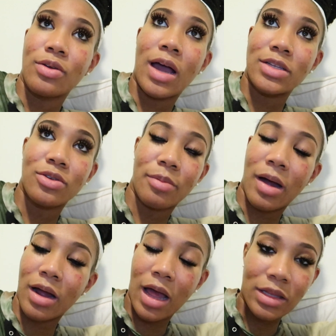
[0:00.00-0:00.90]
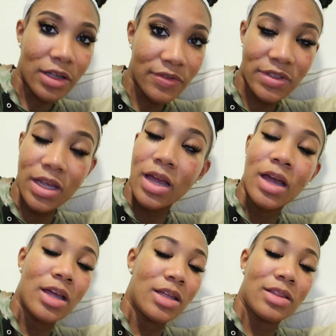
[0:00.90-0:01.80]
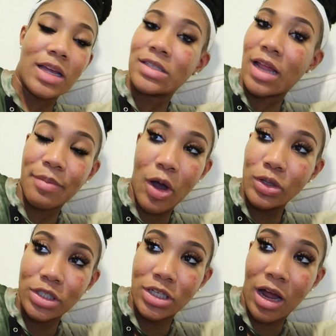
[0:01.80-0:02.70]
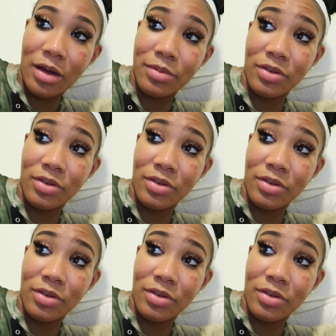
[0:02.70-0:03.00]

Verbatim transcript: you guys know about GotLengths. that's not my only job,